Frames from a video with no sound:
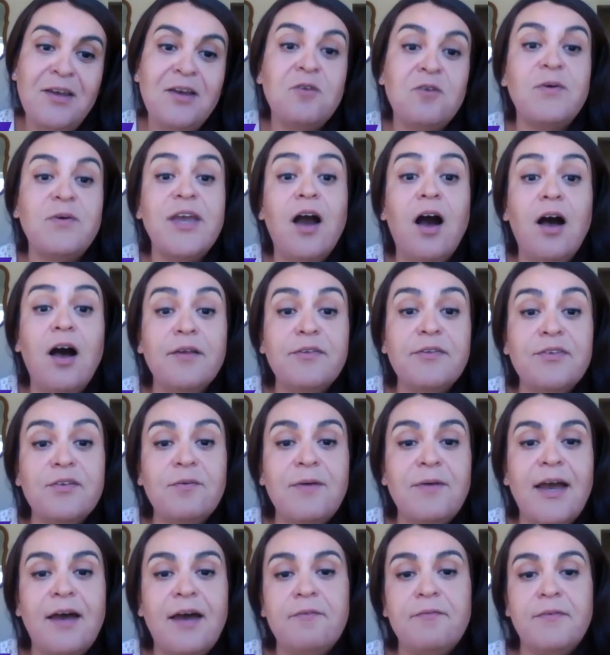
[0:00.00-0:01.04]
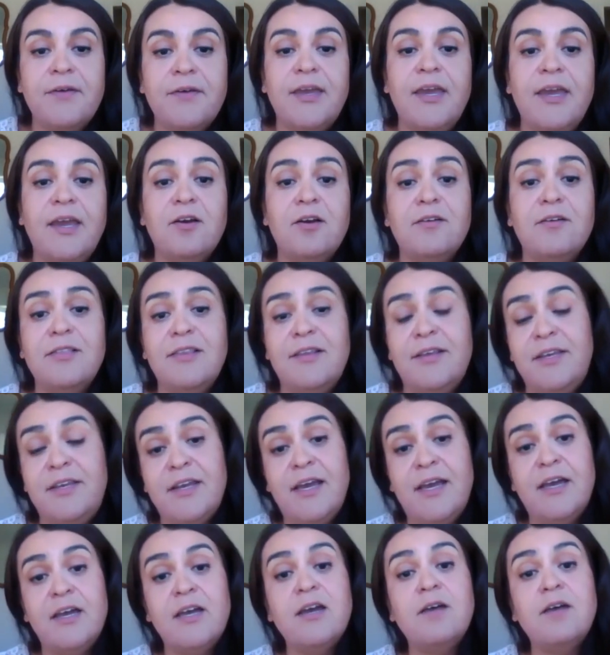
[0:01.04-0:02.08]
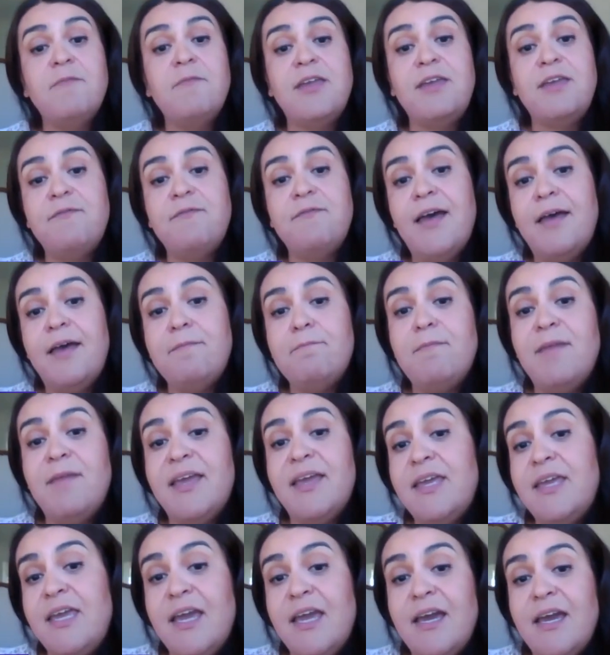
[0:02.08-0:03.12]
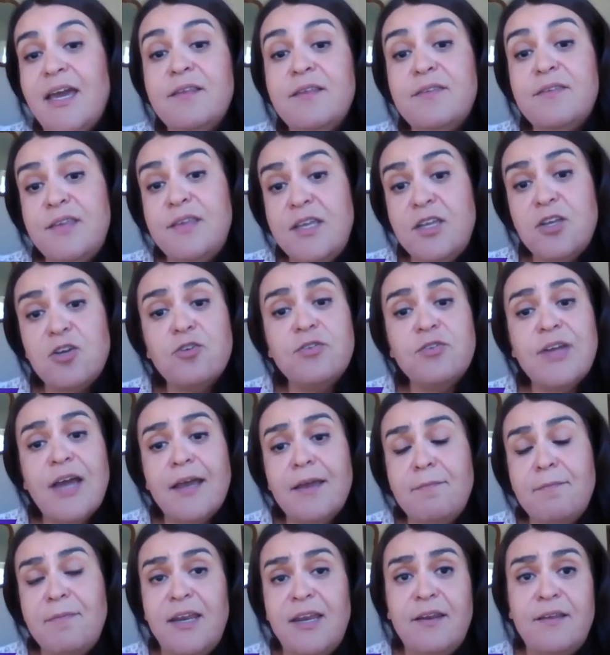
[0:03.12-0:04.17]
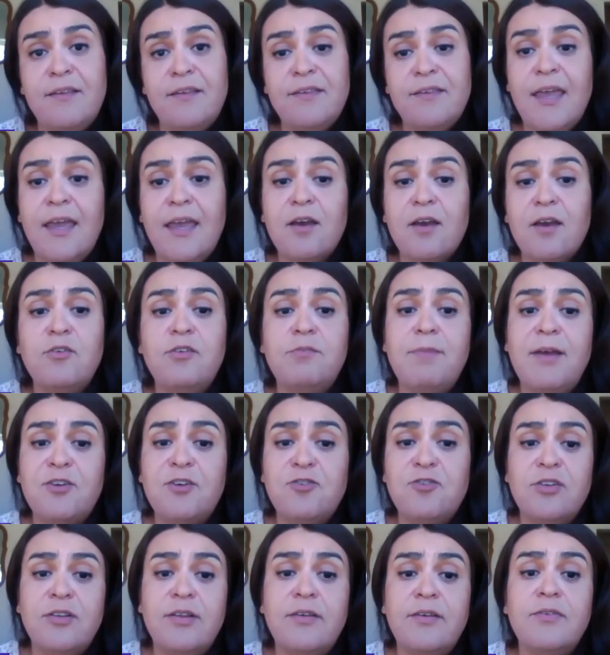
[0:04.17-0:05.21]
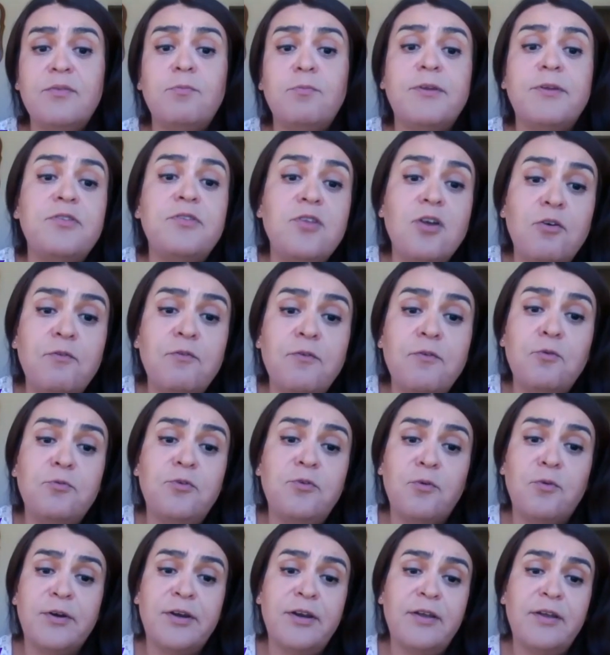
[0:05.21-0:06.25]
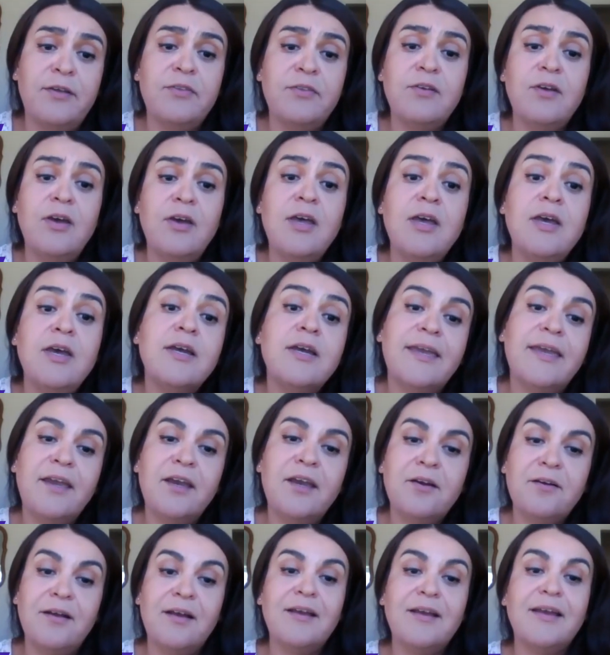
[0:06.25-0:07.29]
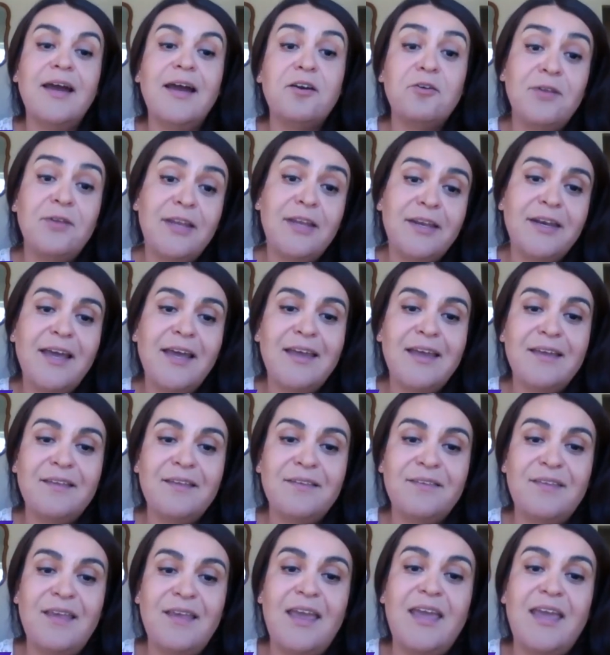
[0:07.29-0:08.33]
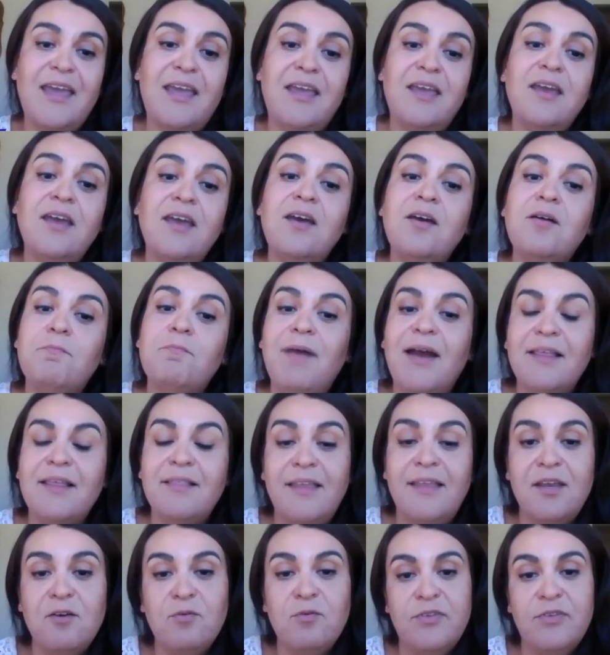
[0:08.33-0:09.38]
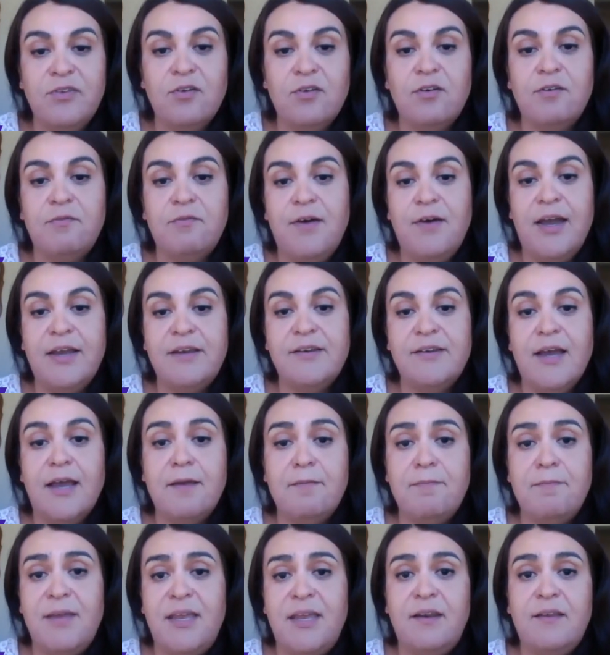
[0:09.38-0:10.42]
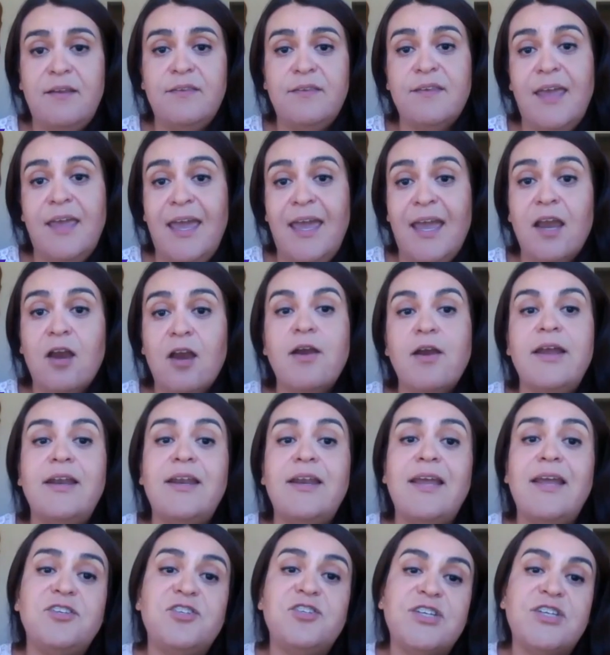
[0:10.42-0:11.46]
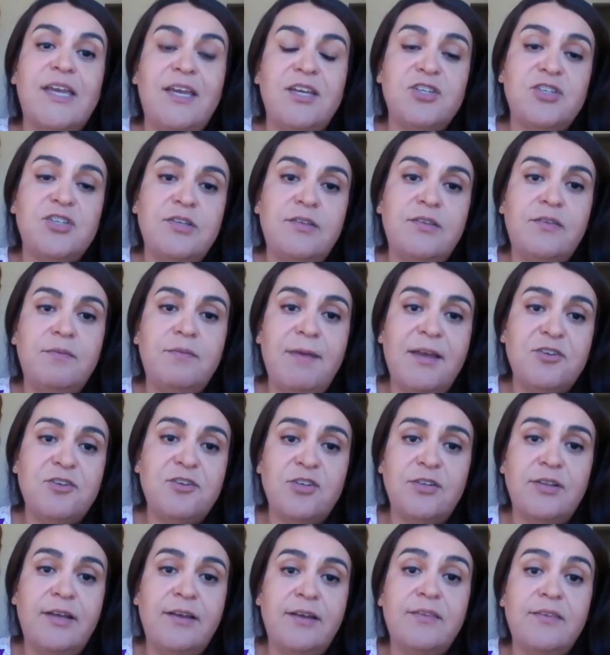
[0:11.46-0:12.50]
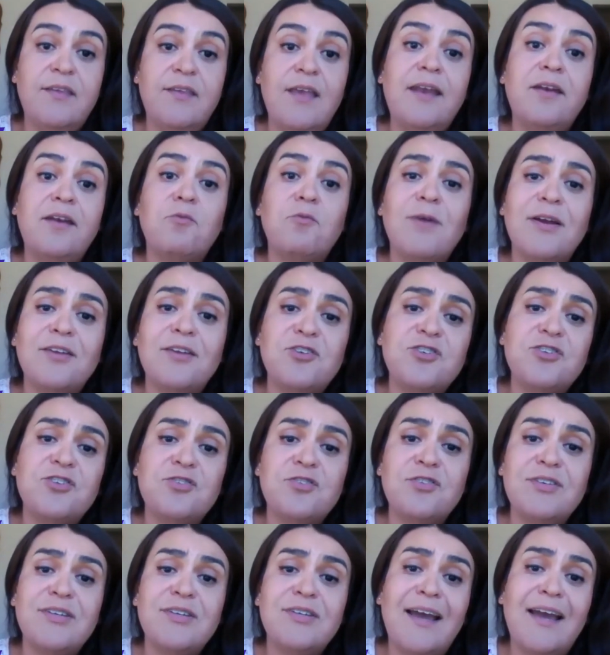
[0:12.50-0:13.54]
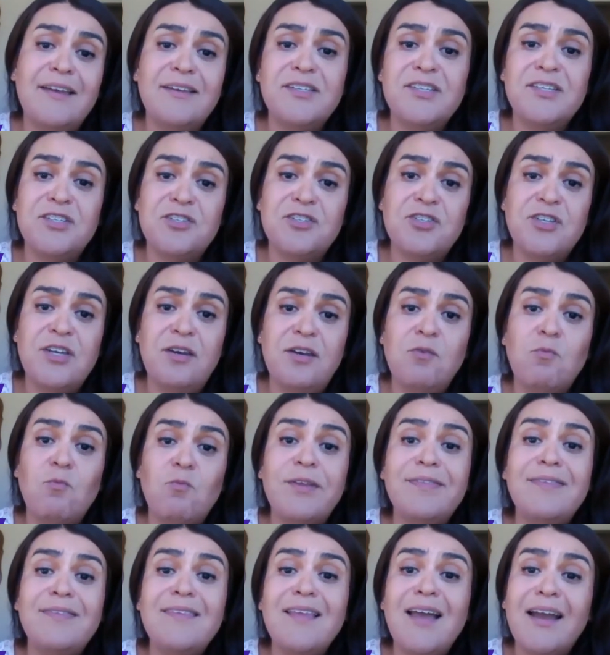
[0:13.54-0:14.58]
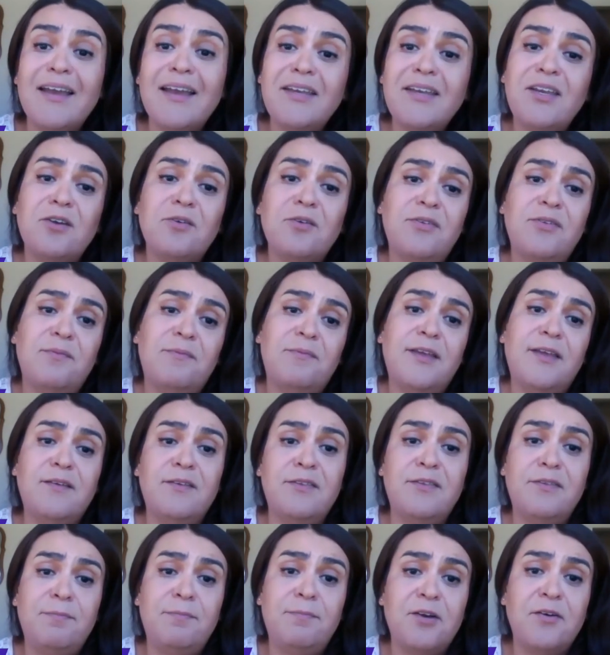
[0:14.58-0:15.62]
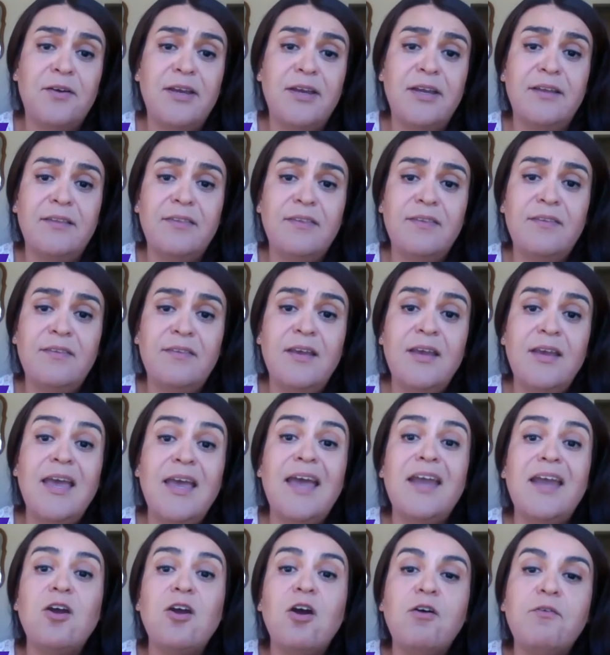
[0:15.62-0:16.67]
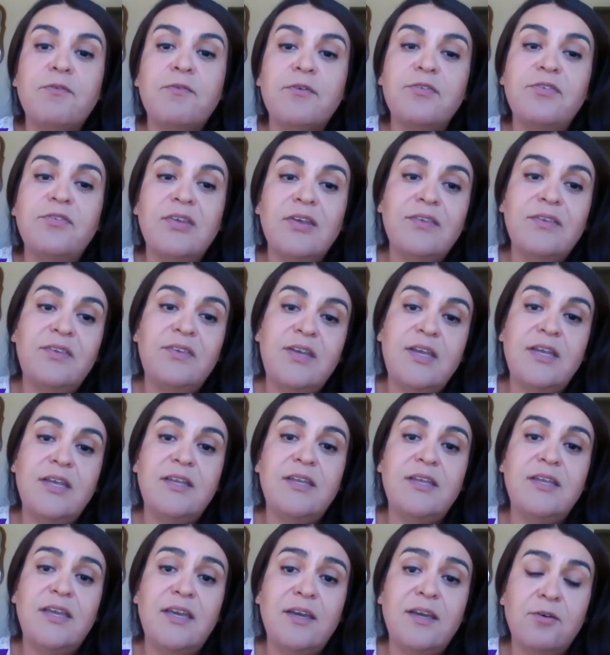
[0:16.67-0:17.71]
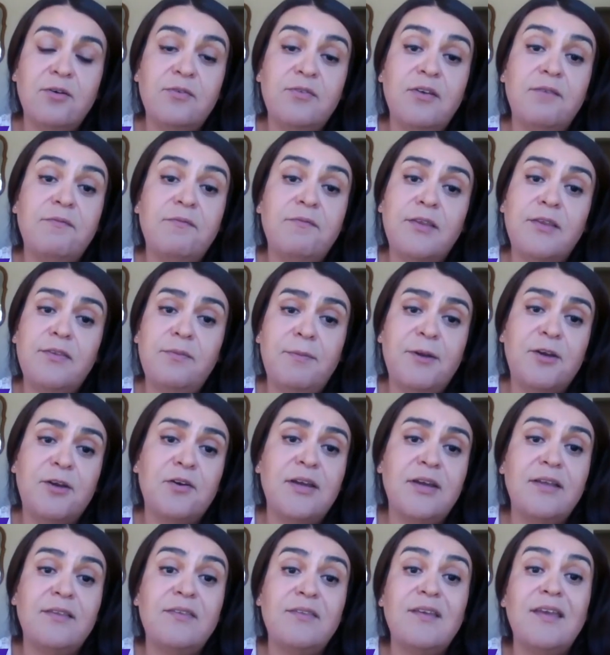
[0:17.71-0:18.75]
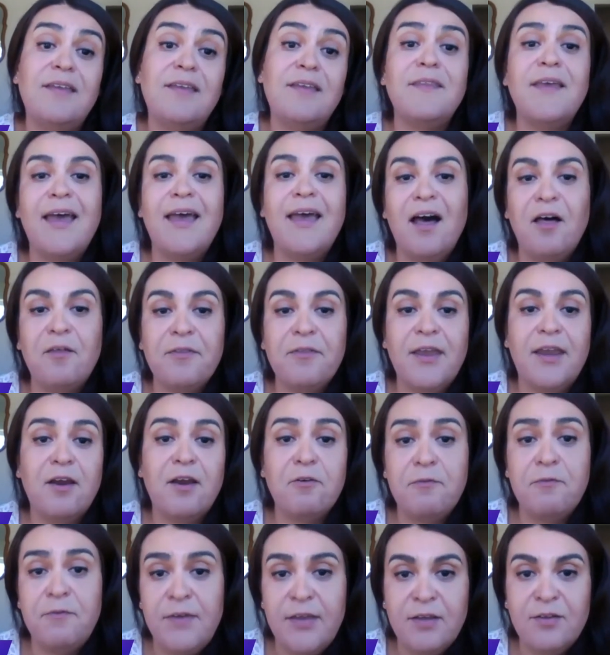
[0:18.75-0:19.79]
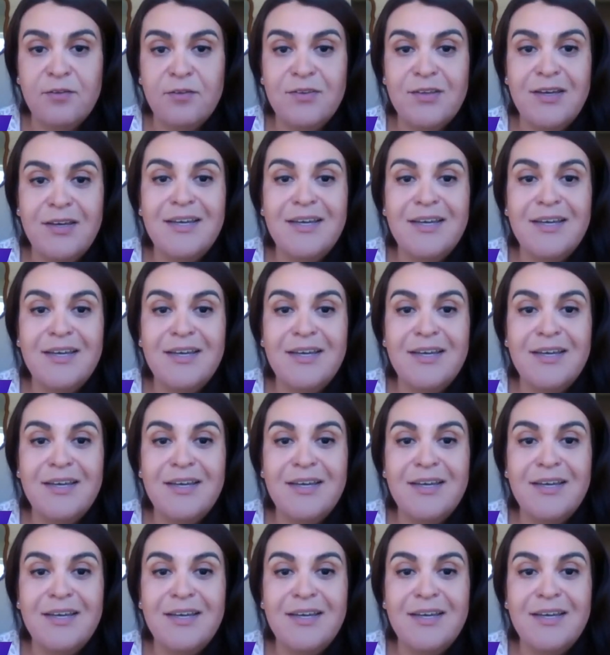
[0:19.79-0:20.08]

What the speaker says: We also have Carolina Yvette Mejia, Senior Diabetes Care Specialist with NovoNordisk. Carolina is a bilingual certified diabetes care and education specialist and a registered dietitian with 9 years of experience and over 16 years of experience in the healthcare field.